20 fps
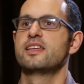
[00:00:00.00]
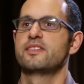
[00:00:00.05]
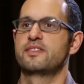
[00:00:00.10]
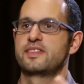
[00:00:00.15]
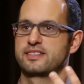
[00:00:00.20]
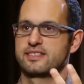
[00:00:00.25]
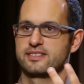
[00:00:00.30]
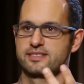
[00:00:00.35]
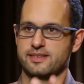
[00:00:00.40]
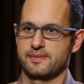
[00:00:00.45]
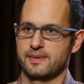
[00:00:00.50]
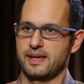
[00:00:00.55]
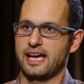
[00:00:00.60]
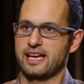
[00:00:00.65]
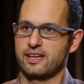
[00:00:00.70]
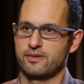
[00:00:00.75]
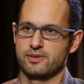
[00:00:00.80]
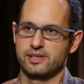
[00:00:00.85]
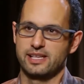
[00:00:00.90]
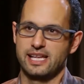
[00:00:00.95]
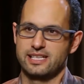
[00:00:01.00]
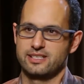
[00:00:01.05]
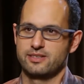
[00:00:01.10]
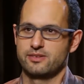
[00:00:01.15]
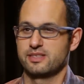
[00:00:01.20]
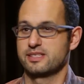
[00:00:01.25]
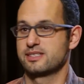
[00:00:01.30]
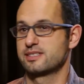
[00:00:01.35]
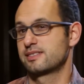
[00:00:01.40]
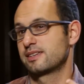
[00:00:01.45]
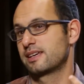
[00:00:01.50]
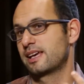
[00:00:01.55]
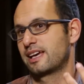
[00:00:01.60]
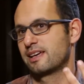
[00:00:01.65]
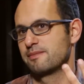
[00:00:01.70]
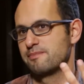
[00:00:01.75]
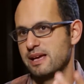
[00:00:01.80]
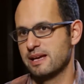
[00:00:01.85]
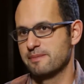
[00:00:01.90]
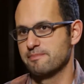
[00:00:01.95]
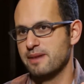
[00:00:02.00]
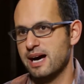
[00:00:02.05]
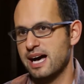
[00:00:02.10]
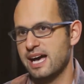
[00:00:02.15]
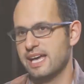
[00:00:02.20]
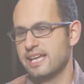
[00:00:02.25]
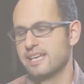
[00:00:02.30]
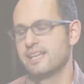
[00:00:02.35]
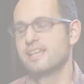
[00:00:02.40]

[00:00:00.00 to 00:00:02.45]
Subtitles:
This is something I can relate to. This is something I can make mine.